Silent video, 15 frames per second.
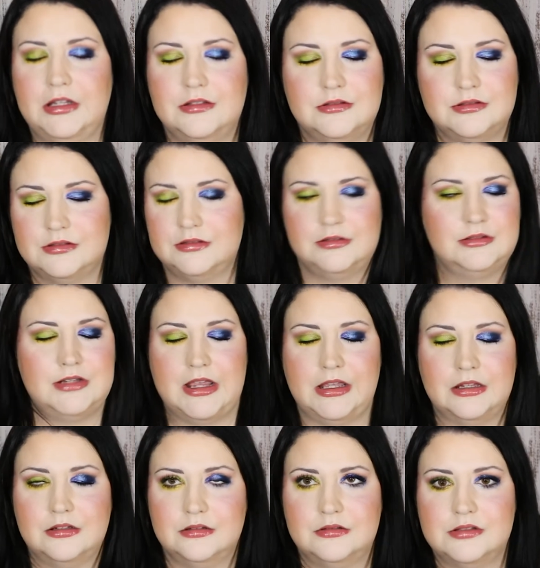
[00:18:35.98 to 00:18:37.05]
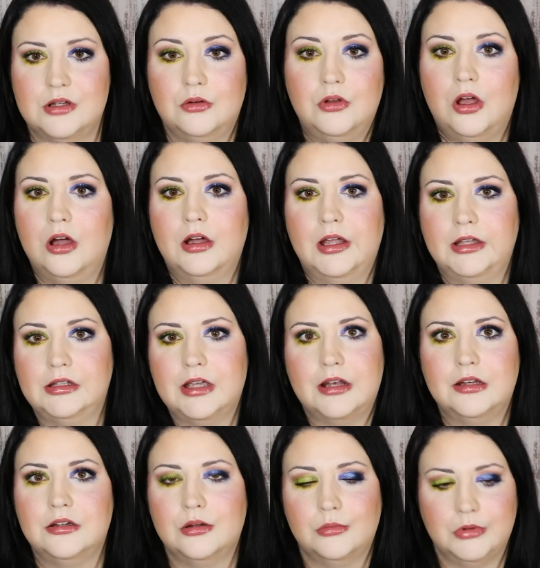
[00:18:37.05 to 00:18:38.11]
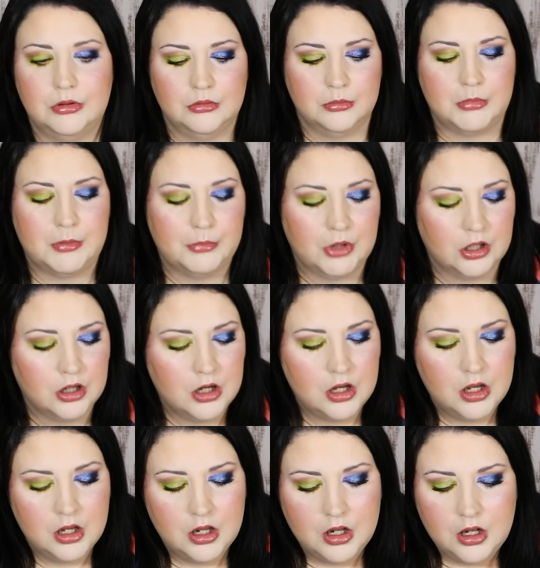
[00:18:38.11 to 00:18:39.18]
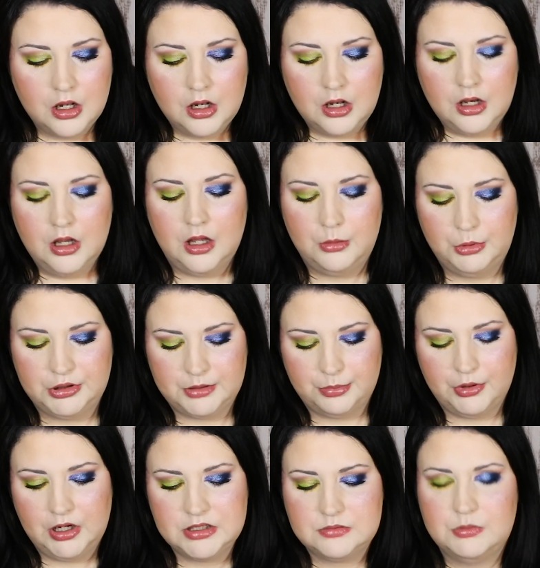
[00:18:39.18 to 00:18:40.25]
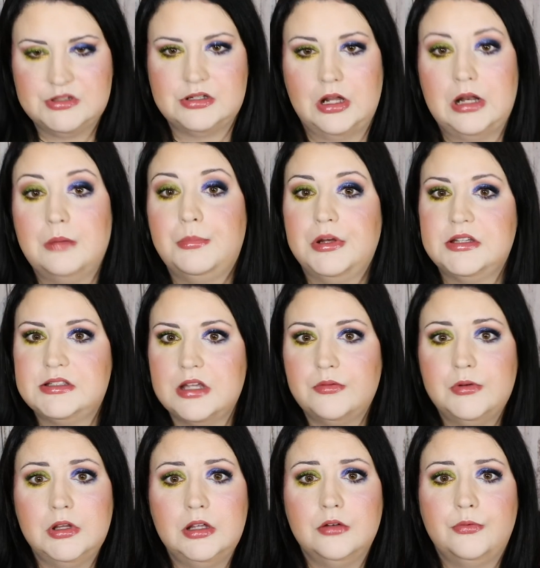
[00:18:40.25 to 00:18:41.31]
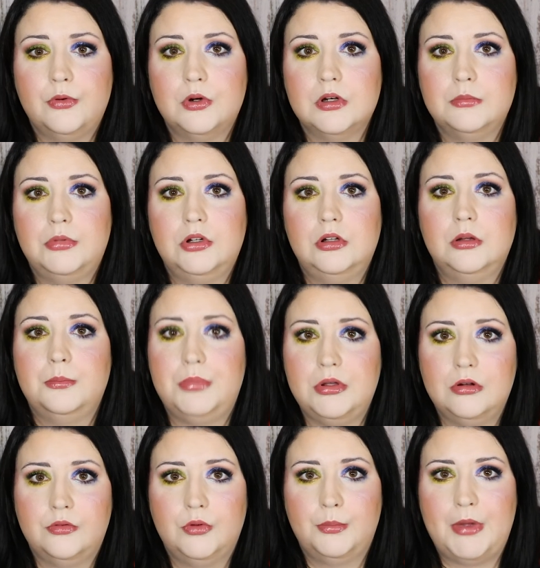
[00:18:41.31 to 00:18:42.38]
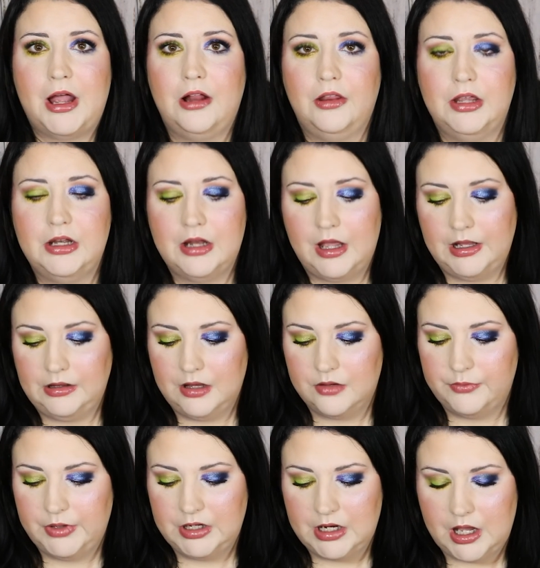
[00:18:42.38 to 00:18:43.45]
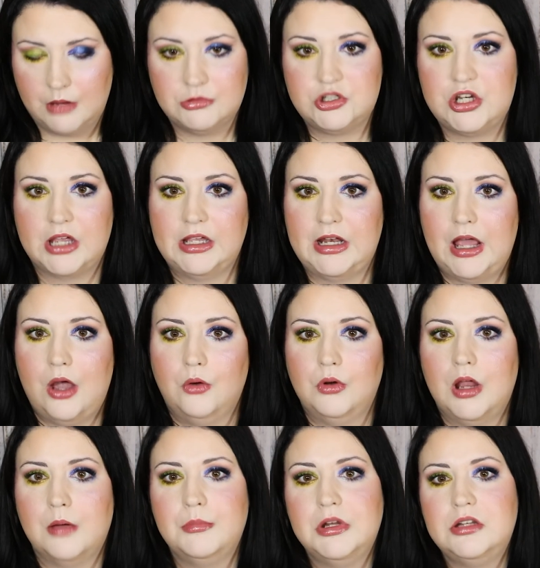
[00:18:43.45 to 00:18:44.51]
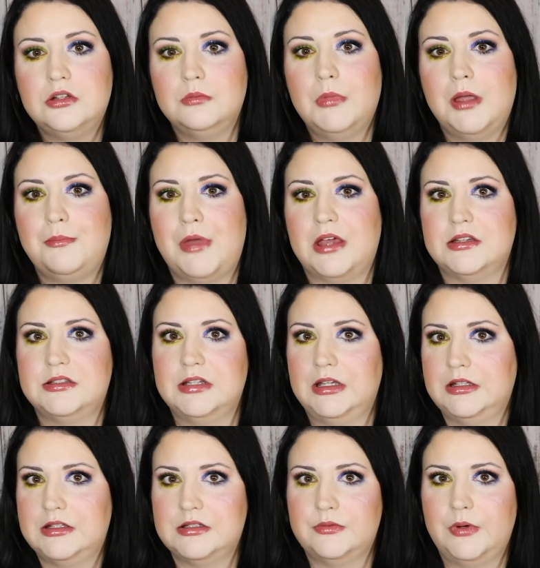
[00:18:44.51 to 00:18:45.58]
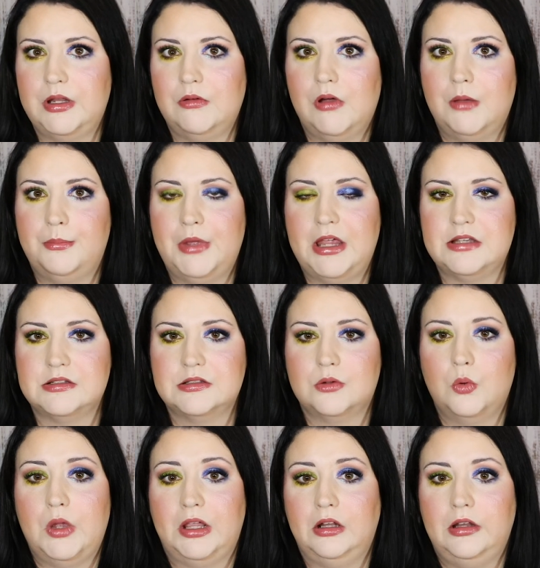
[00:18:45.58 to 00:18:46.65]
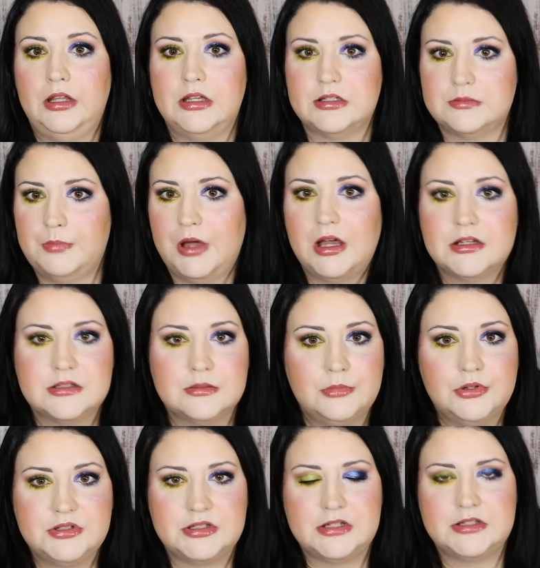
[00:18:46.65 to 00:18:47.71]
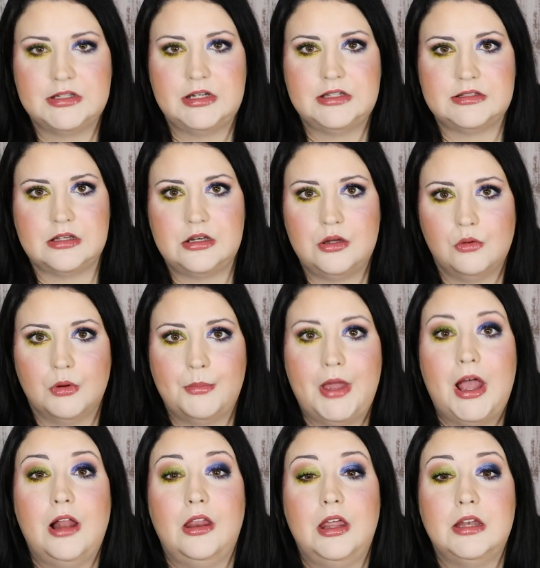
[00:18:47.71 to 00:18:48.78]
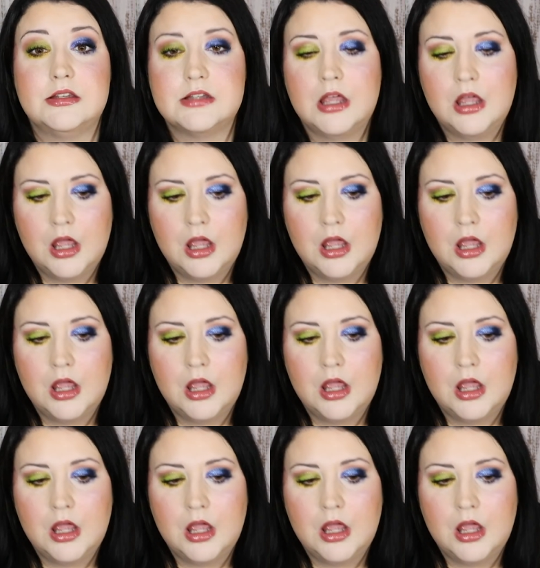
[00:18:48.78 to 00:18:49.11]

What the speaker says: it's taken so long I kind of don't really remember what the price was on it, but it's definitely affordable, beautiful palette. I love it. I would check it out. I'm going to do my best to get this video up as quickly as possible since it is a newer palette,